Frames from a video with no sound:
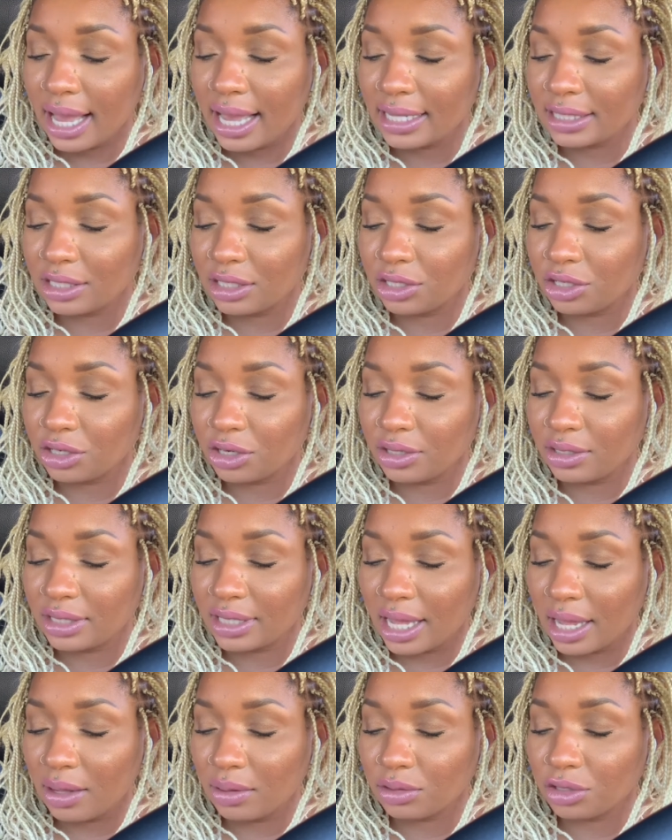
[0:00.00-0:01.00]
as it
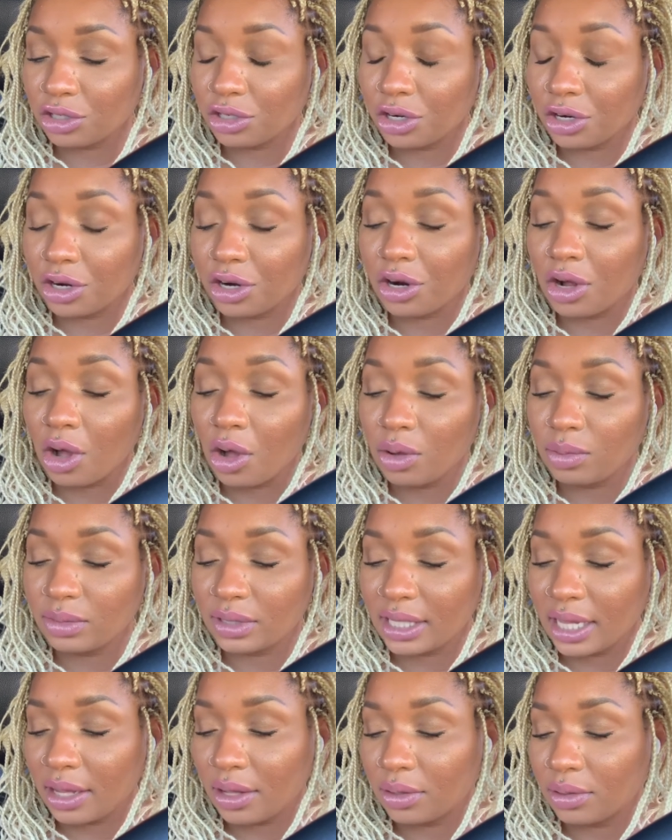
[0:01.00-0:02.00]
turns out, to her
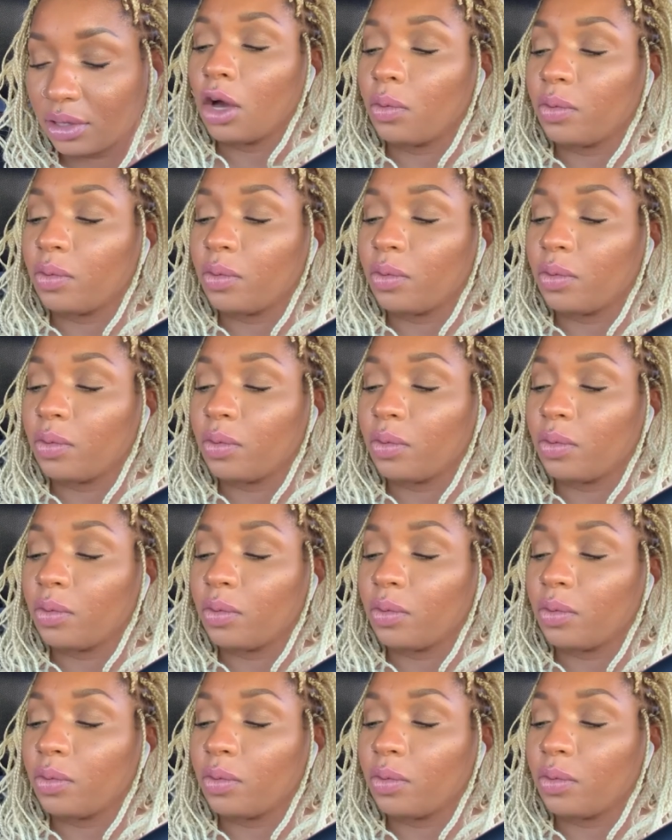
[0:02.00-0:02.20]
hometown,